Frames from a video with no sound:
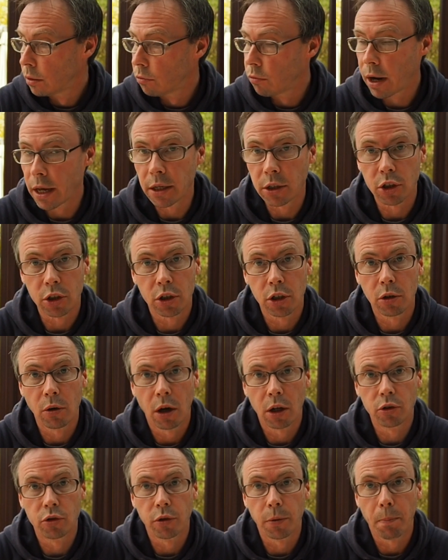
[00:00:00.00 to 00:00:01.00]
Ranger
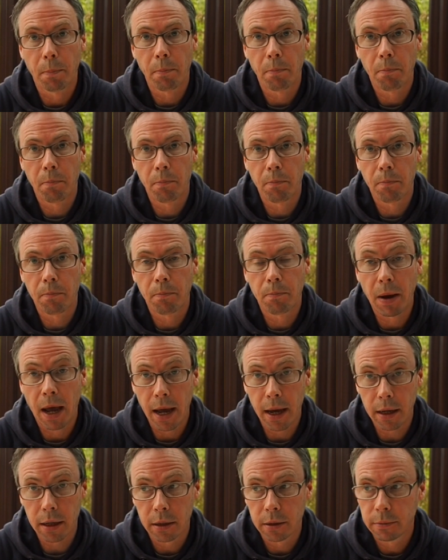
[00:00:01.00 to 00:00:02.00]
200
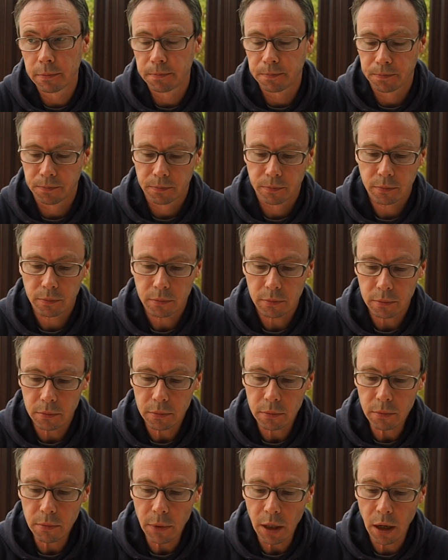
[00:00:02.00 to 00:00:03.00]
bag.
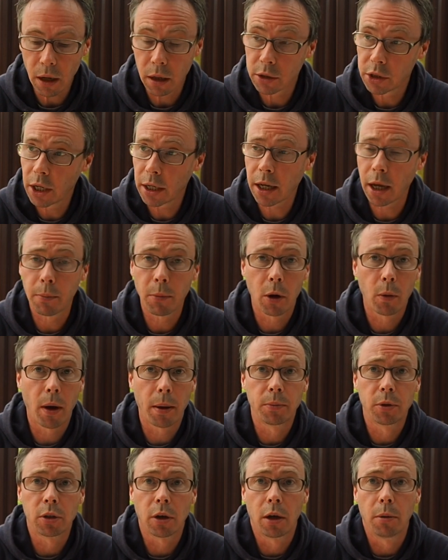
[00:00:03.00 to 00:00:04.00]
Check out my
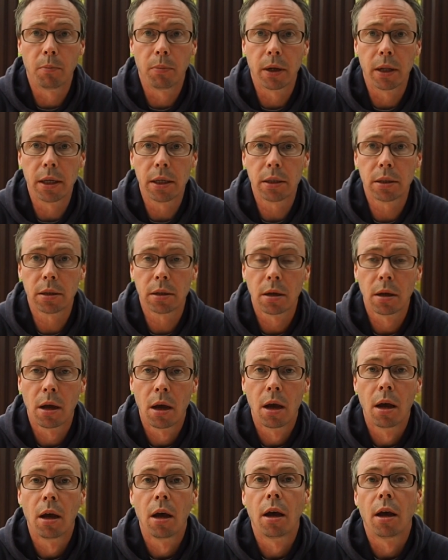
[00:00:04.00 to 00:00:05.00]
website, please.
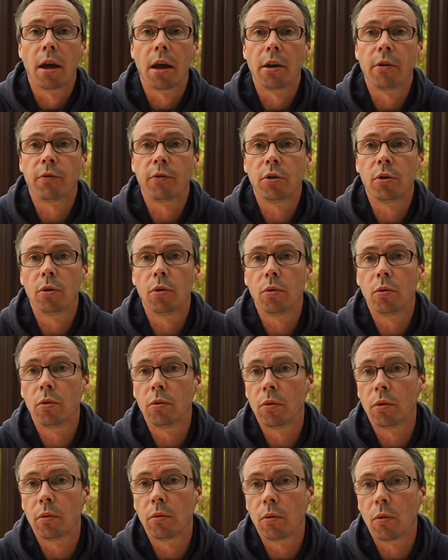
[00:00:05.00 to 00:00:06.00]
If
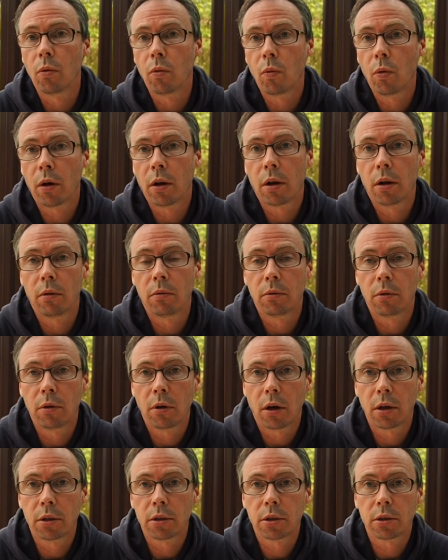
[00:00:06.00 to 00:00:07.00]
you want a
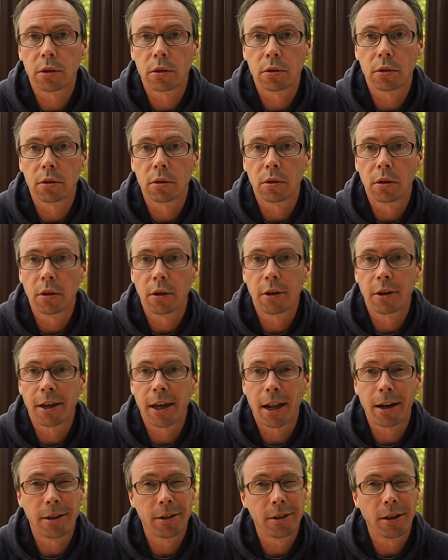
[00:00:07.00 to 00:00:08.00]
nice
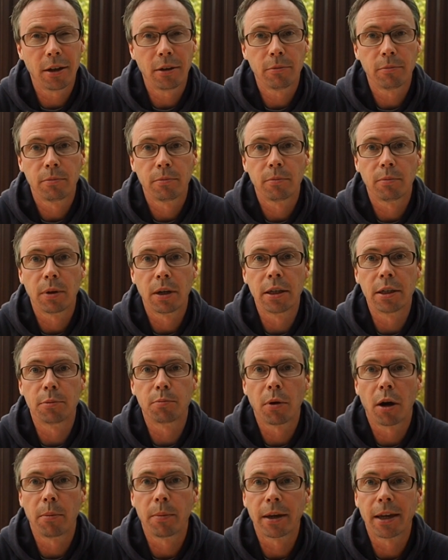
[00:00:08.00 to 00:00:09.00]
calendar, please
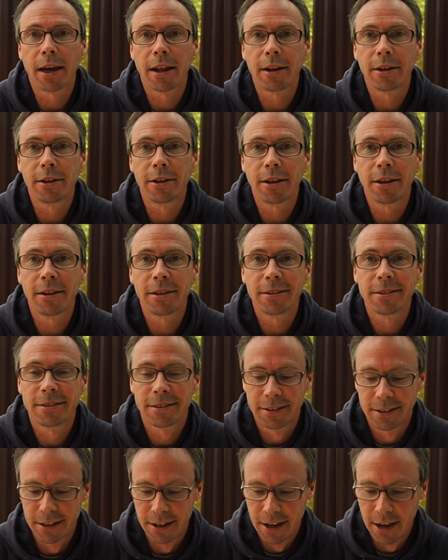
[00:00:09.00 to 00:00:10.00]
buy me a calendar.
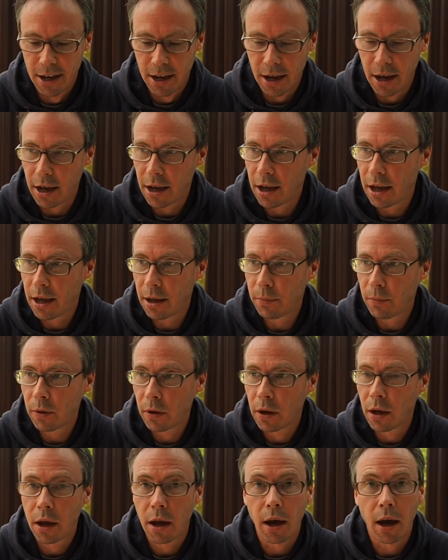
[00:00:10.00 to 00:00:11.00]
And
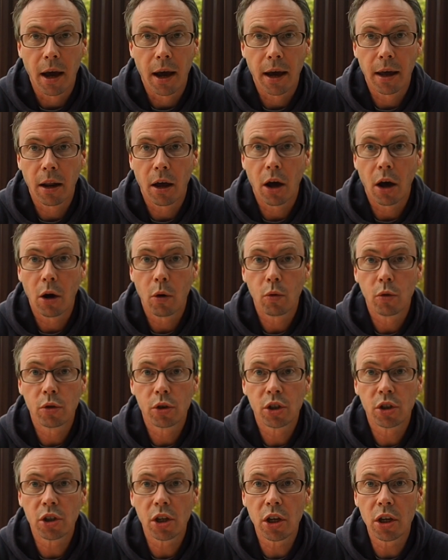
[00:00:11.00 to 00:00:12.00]
I will
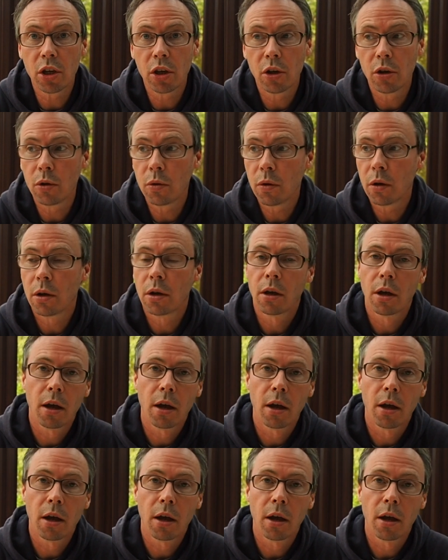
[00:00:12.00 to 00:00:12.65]
see you